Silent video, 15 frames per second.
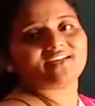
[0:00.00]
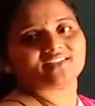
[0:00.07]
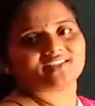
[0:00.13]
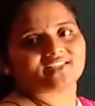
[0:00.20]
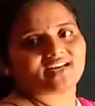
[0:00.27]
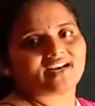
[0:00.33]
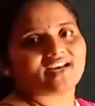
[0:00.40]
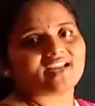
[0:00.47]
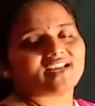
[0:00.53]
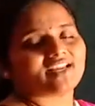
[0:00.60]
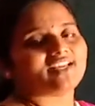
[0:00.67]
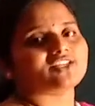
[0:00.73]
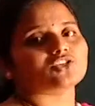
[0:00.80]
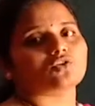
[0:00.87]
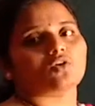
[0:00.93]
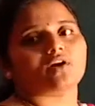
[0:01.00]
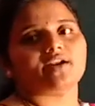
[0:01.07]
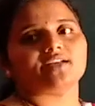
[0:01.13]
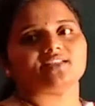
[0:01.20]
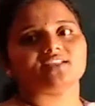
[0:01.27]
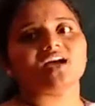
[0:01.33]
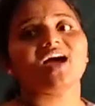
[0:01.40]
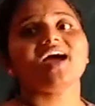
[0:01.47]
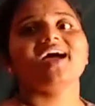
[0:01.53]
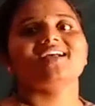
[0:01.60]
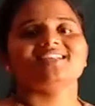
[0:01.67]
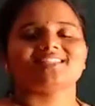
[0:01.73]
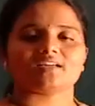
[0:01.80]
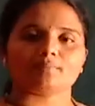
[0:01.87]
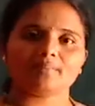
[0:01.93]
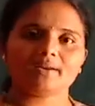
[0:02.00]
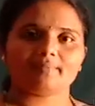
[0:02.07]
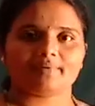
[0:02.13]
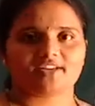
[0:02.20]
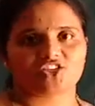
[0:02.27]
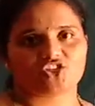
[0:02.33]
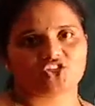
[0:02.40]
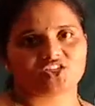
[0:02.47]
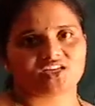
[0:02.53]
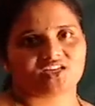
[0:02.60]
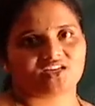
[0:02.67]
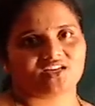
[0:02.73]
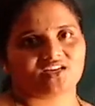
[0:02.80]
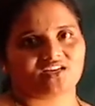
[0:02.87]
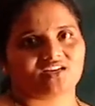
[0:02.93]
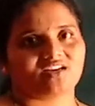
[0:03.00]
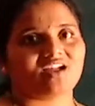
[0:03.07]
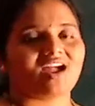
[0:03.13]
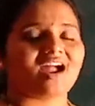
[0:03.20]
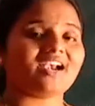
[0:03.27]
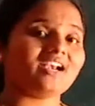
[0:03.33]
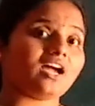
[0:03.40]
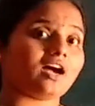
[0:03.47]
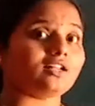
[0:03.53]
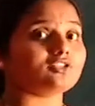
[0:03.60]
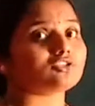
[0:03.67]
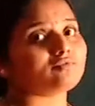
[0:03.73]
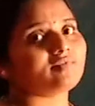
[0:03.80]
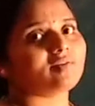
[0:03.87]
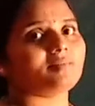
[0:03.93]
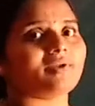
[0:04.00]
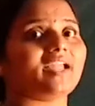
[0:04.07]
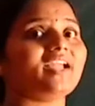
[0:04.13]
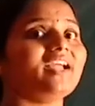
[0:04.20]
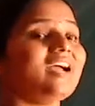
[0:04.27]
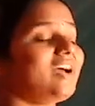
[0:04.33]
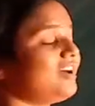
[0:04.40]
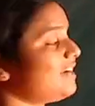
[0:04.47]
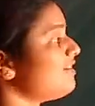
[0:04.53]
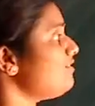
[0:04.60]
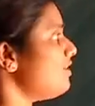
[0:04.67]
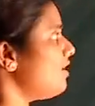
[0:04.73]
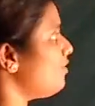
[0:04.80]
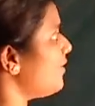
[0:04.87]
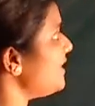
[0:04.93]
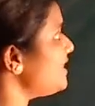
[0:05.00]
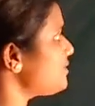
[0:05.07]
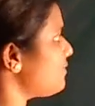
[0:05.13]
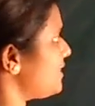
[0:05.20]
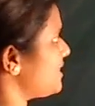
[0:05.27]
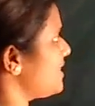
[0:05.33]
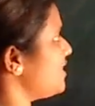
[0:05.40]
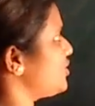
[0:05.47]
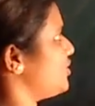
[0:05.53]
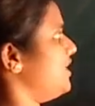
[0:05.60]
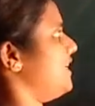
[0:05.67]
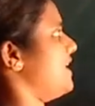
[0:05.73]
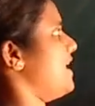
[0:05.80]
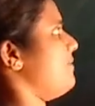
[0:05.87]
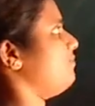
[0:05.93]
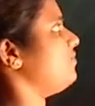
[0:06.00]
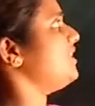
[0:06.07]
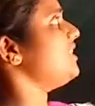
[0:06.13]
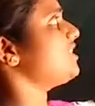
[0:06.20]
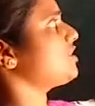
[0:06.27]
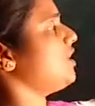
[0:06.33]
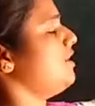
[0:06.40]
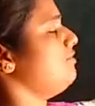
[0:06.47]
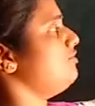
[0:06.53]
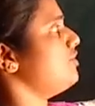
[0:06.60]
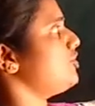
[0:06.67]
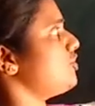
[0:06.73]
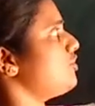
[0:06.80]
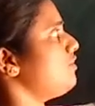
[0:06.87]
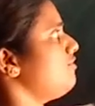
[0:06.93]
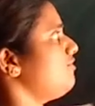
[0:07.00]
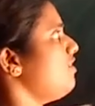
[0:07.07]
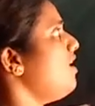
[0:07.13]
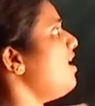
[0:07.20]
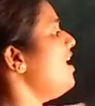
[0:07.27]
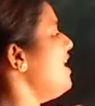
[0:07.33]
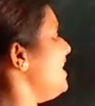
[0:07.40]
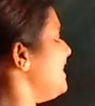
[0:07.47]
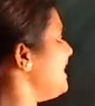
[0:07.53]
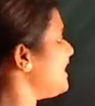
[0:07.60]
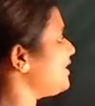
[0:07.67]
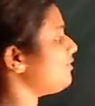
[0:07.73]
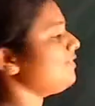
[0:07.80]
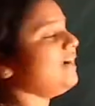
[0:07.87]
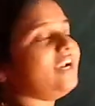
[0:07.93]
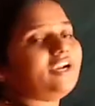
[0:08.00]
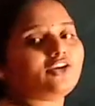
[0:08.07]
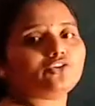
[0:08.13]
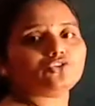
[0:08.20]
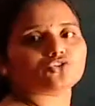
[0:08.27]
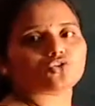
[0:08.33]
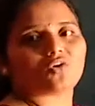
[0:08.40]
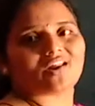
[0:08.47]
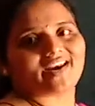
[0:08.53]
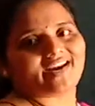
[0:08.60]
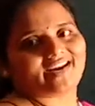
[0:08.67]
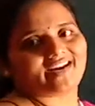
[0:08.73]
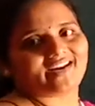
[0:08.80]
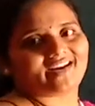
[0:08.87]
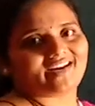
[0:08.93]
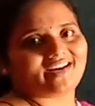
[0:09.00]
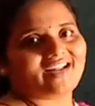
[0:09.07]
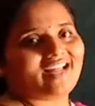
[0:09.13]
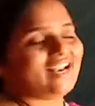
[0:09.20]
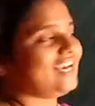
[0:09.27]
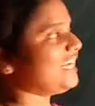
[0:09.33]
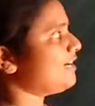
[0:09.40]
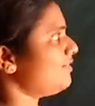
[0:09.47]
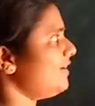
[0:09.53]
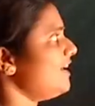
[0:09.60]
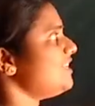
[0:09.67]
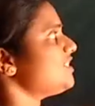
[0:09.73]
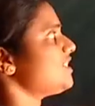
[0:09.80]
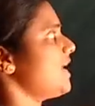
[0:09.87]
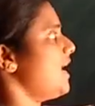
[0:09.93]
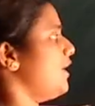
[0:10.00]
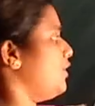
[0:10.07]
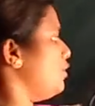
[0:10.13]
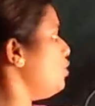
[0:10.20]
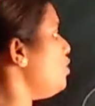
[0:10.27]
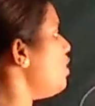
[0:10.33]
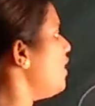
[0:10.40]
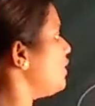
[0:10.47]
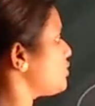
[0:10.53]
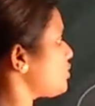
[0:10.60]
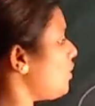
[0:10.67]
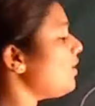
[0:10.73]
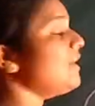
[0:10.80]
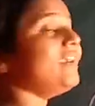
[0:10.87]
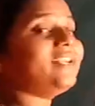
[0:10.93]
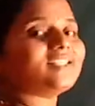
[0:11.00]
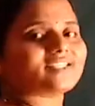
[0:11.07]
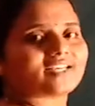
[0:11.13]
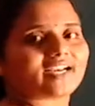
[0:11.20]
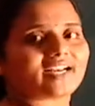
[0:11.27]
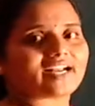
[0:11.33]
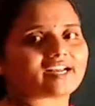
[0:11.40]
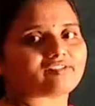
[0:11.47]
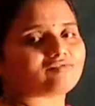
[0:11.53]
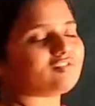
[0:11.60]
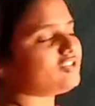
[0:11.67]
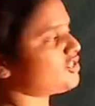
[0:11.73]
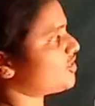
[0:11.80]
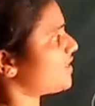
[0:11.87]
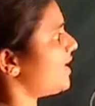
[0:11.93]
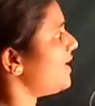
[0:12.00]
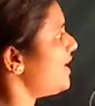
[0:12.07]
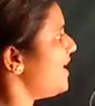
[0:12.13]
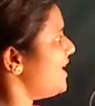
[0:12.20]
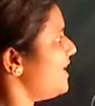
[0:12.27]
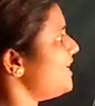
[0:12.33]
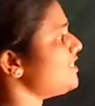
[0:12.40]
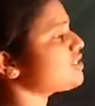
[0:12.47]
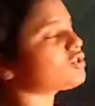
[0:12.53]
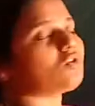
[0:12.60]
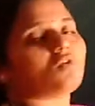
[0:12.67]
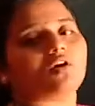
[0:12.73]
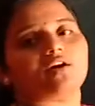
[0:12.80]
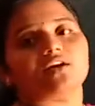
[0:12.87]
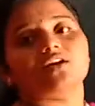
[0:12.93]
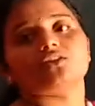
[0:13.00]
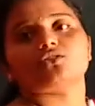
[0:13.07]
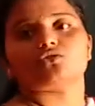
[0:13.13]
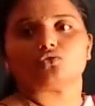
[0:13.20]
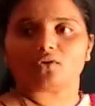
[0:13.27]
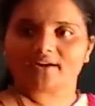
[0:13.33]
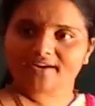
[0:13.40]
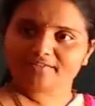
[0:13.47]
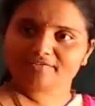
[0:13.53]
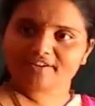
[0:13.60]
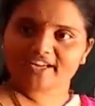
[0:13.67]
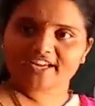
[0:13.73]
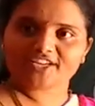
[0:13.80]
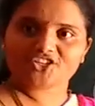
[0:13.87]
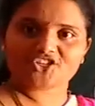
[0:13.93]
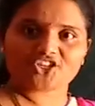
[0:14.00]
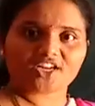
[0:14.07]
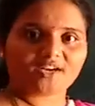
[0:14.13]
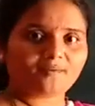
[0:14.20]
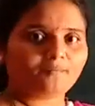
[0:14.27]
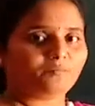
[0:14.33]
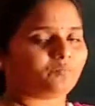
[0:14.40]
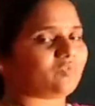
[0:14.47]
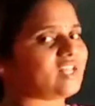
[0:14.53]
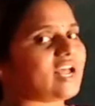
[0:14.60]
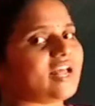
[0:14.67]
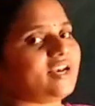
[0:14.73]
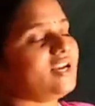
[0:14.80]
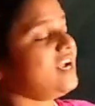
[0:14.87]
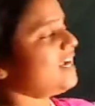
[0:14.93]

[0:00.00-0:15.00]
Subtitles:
state is called as a sublimation. And also we make vice versa, children. That is conversion of a liquid into solid. Liquid state to solid state conversion is called solidification. Then